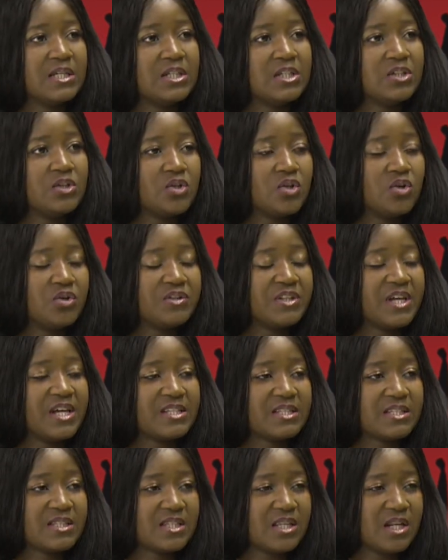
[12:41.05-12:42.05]
You know,
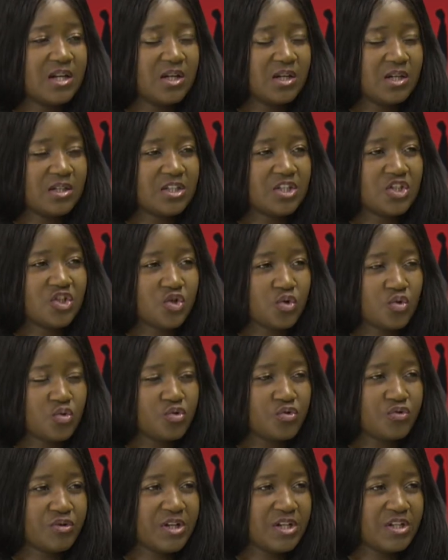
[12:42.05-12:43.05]
there's the
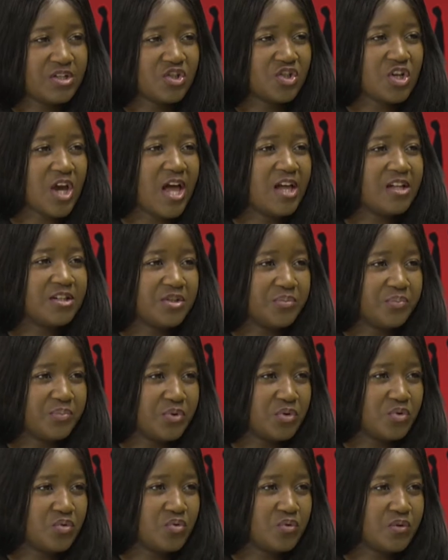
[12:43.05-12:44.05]
children, child
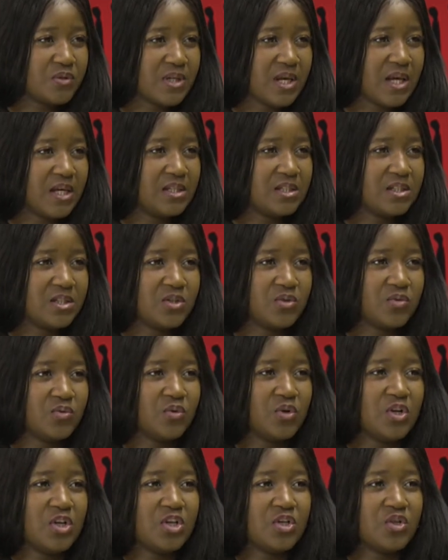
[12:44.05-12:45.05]
abuse, and
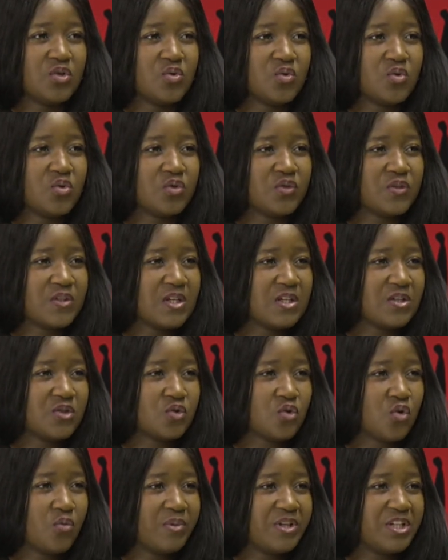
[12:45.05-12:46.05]
you see
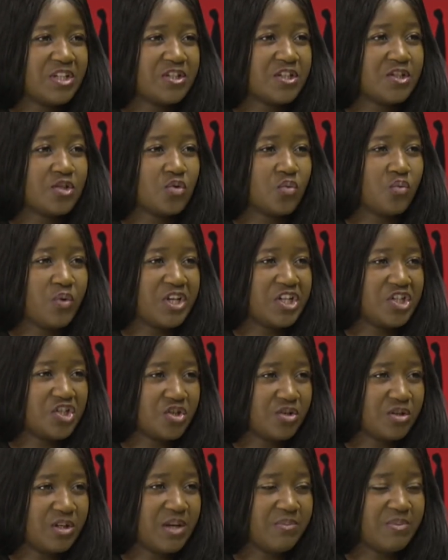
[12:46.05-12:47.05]
so many
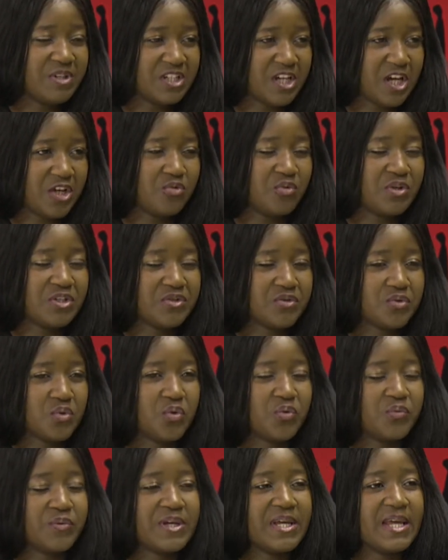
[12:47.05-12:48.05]
situations. Let me tell you a
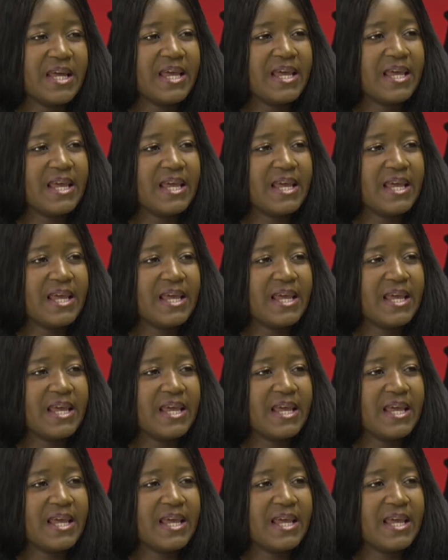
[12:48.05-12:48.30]
story.